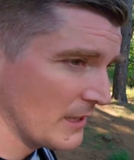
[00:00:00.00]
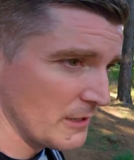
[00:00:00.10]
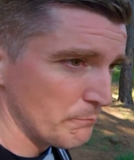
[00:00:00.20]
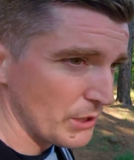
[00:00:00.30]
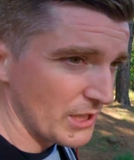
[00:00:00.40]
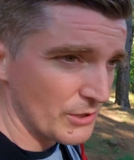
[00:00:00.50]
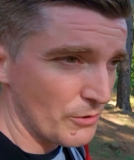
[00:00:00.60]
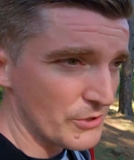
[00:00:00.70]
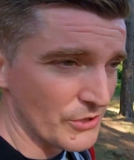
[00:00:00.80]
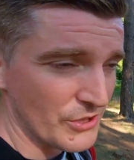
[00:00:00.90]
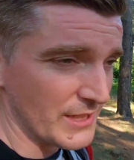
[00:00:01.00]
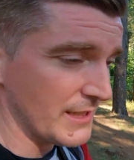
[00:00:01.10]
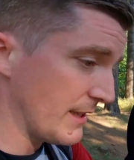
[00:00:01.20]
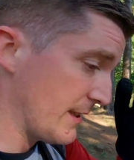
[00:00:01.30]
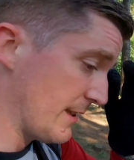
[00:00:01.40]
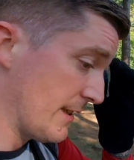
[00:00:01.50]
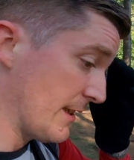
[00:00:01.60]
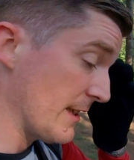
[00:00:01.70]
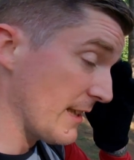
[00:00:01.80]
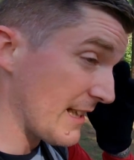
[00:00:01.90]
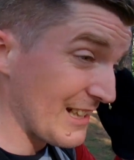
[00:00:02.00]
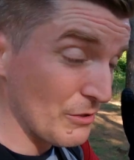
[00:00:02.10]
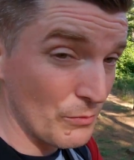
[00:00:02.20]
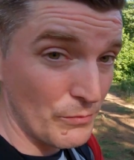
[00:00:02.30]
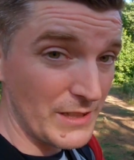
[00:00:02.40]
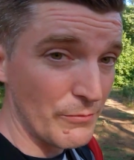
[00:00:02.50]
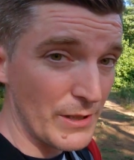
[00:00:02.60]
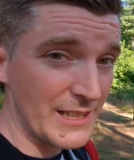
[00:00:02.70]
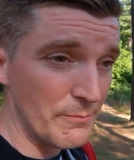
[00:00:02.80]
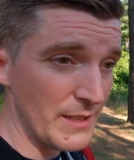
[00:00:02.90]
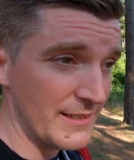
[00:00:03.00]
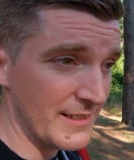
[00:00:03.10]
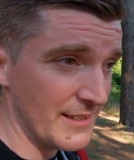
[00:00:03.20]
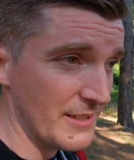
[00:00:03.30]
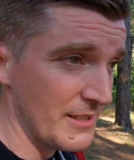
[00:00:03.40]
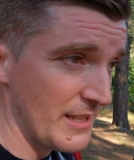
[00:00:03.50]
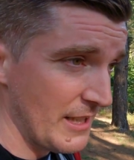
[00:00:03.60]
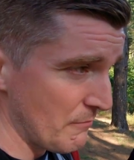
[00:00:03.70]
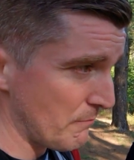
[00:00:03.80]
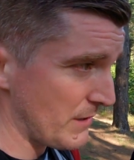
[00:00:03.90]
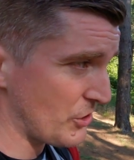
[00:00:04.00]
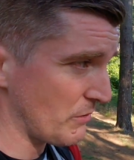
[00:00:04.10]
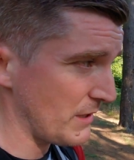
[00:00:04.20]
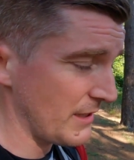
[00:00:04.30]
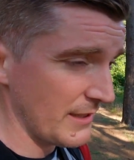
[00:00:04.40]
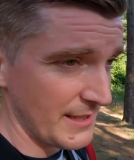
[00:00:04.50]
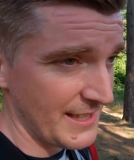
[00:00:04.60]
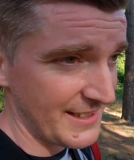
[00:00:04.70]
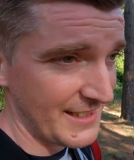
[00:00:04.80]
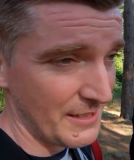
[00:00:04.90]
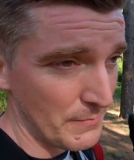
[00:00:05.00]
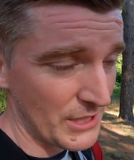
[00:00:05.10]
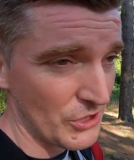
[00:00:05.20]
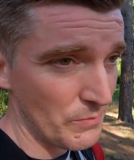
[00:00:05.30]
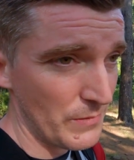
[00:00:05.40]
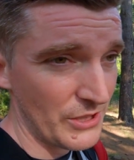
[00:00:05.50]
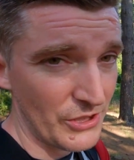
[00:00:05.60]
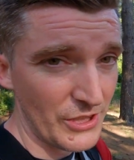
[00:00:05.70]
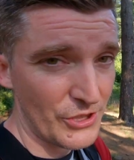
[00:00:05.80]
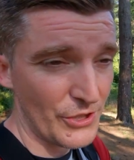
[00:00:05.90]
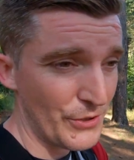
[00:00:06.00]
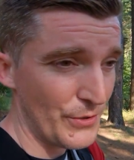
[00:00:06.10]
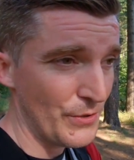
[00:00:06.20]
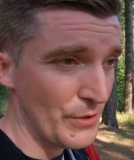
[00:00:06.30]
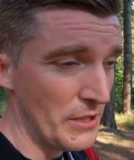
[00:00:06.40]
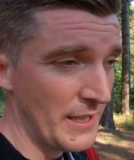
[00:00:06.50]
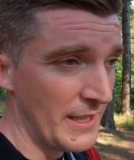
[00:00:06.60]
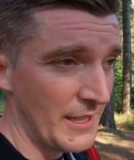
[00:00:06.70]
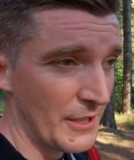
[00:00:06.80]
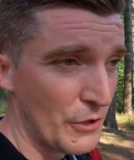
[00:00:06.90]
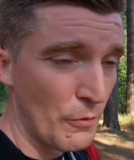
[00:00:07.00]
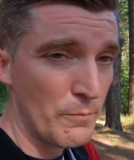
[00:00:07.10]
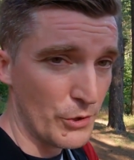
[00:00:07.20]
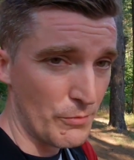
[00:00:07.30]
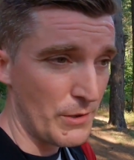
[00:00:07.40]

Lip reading: But I'd also say I really recommend the Magic Mary and Maxxis Minion DHR2 combo as well.